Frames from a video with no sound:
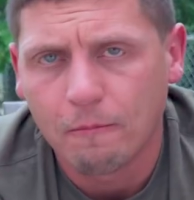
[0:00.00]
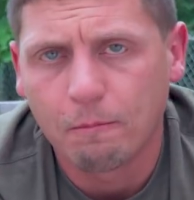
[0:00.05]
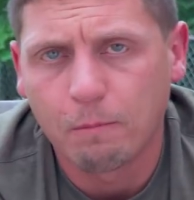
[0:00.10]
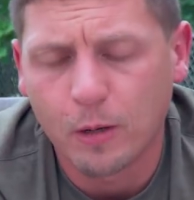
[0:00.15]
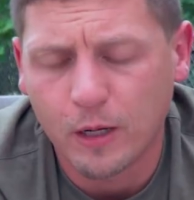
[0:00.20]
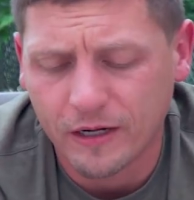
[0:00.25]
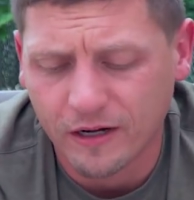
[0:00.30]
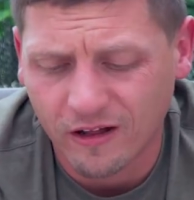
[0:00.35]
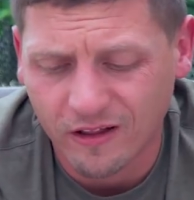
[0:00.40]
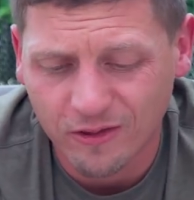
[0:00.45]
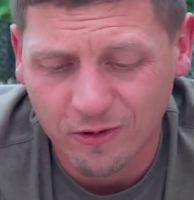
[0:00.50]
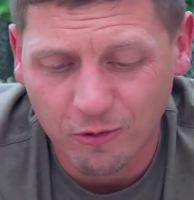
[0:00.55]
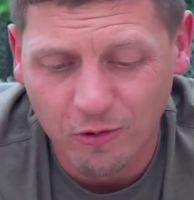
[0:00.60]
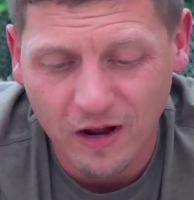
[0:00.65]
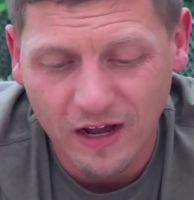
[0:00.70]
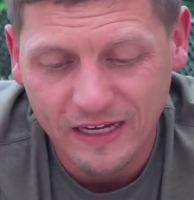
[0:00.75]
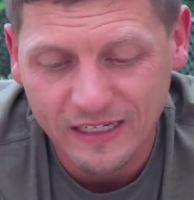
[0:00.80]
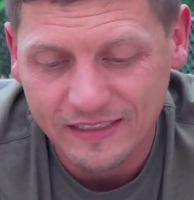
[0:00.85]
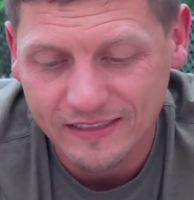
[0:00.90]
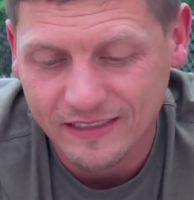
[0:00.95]
but
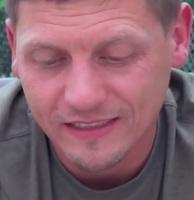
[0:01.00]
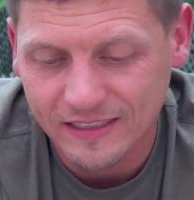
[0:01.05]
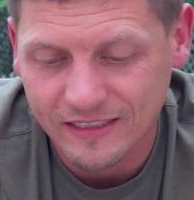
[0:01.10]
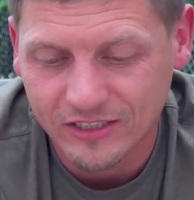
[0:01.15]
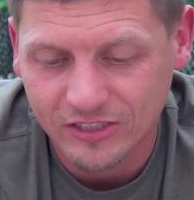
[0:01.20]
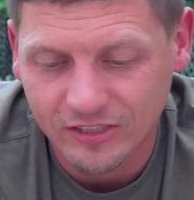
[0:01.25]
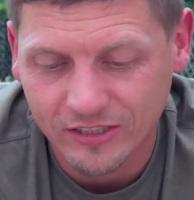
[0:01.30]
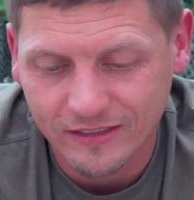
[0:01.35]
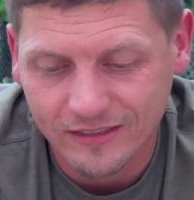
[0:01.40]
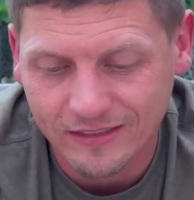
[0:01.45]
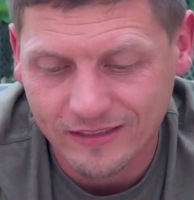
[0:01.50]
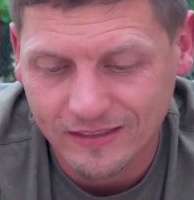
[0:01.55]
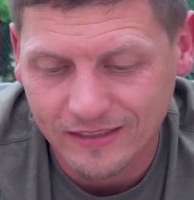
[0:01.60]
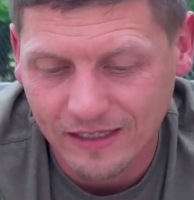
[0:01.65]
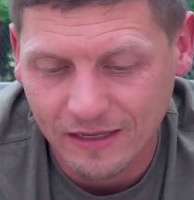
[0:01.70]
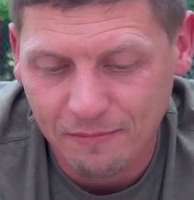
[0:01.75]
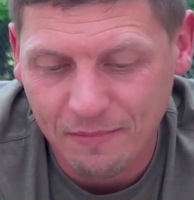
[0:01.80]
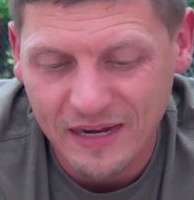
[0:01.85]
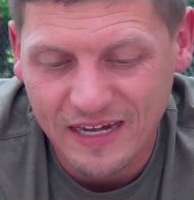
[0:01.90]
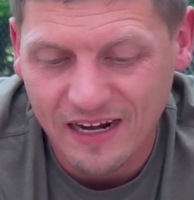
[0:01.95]
otherwise
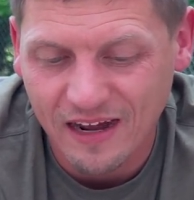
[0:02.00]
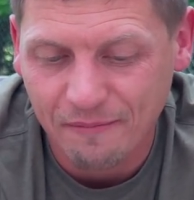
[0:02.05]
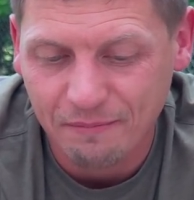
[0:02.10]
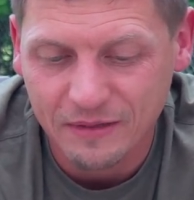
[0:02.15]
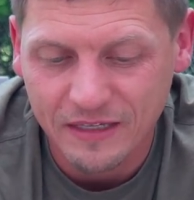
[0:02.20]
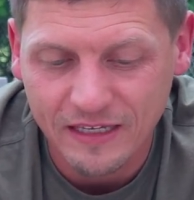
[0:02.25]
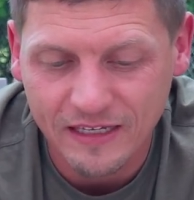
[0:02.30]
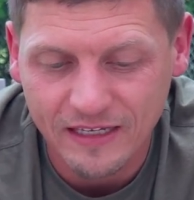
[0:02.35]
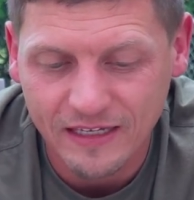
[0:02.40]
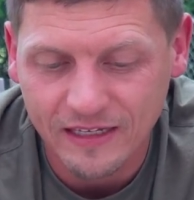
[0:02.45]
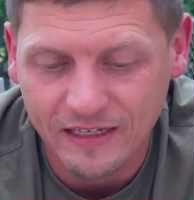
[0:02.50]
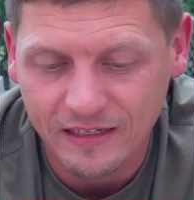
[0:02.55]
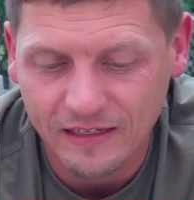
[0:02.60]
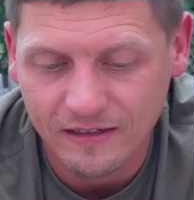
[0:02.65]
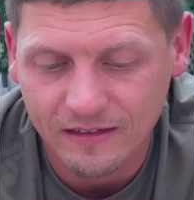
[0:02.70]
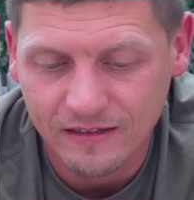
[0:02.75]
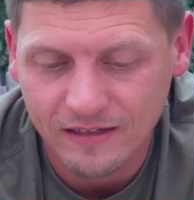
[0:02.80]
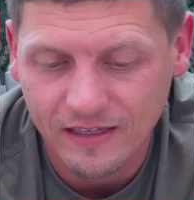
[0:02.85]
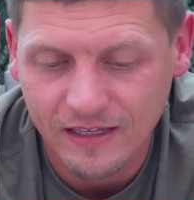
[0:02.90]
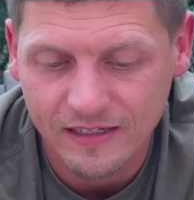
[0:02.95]
it may not be
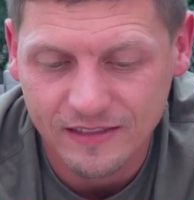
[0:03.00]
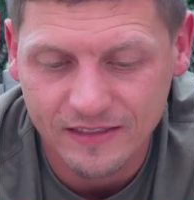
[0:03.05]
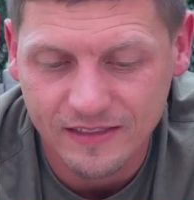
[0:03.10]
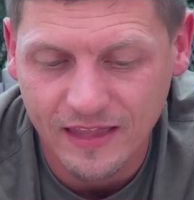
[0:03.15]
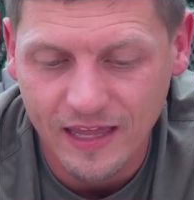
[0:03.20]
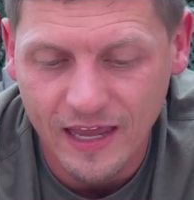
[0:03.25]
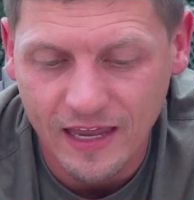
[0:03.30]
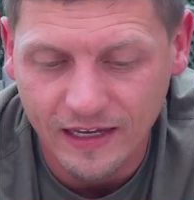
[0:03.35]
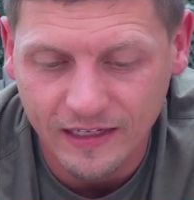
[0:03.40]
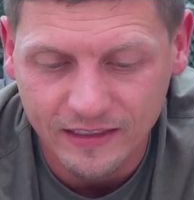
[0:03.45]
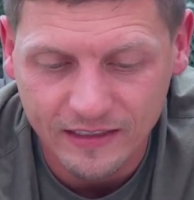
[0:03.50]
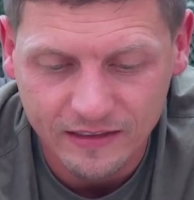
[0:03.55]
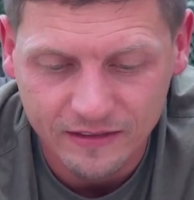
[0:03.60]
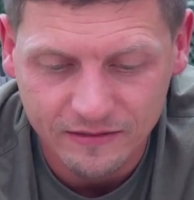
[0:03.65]
his thing.